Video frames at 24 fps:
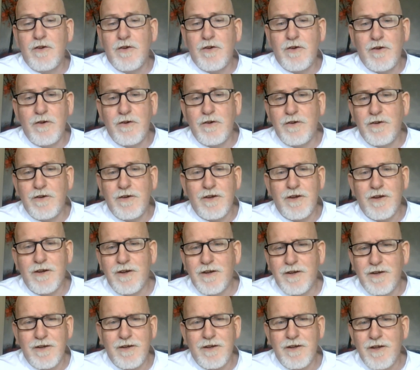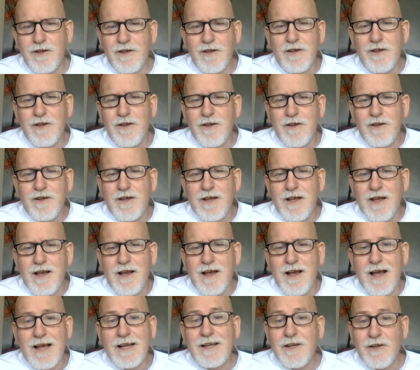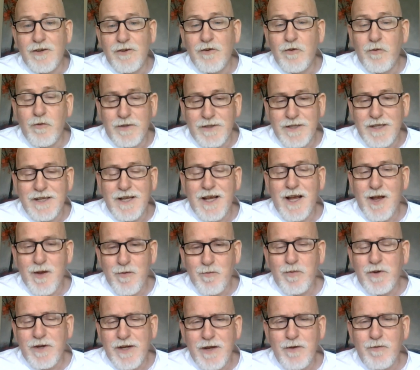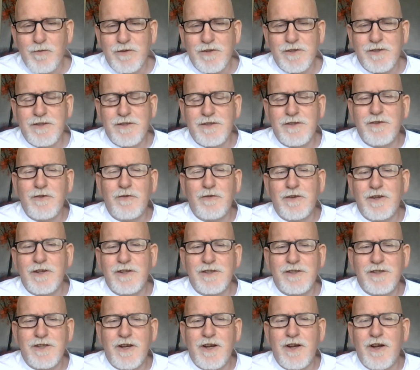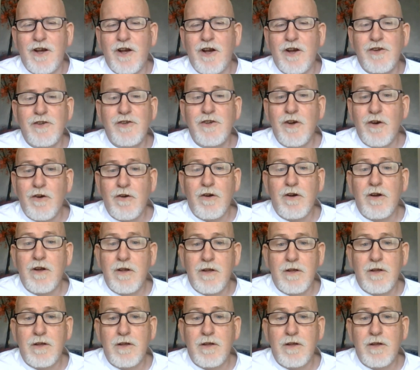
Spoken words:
who I didn't know at the time, but he was known as a young